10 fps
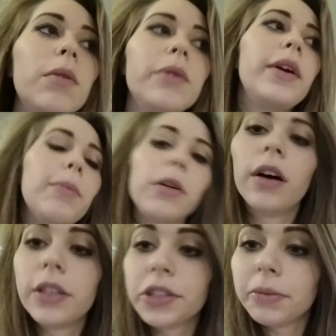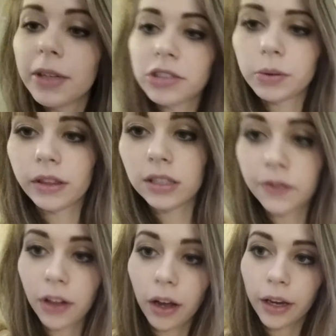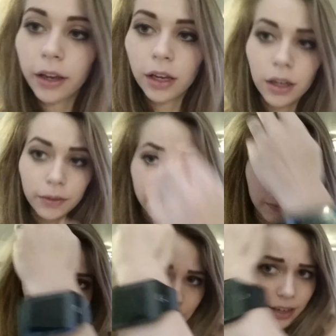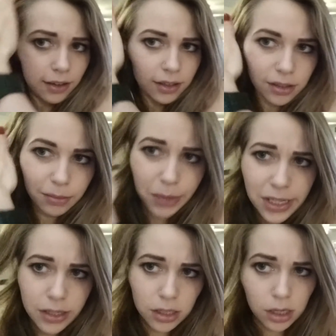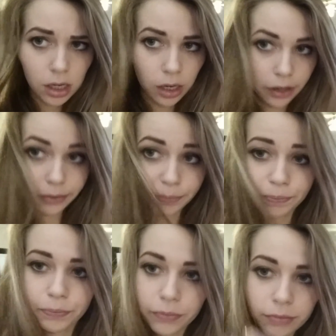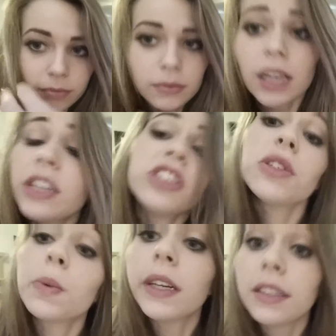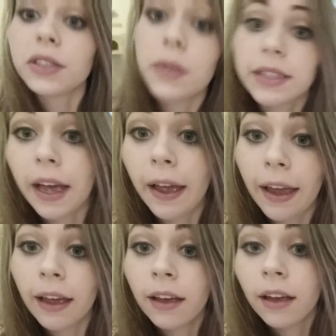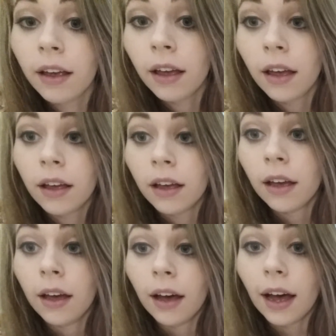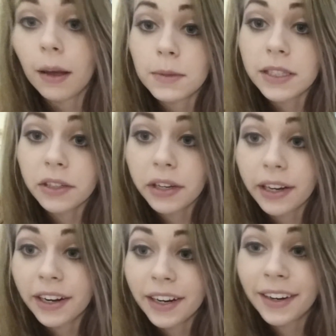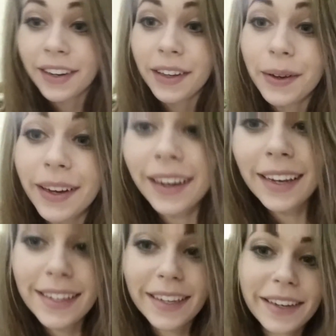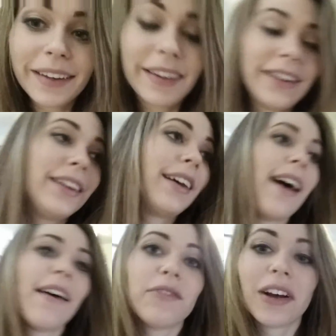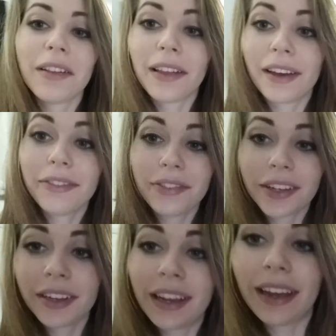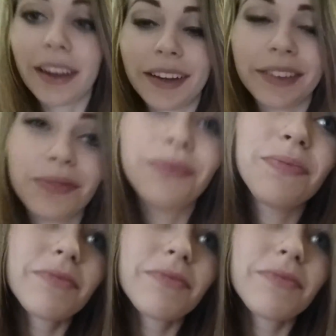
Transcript: don't want to ramble on too much with this vlog. My hair is a mess. I just wanted to say I'm still here, you guys. I have not left, and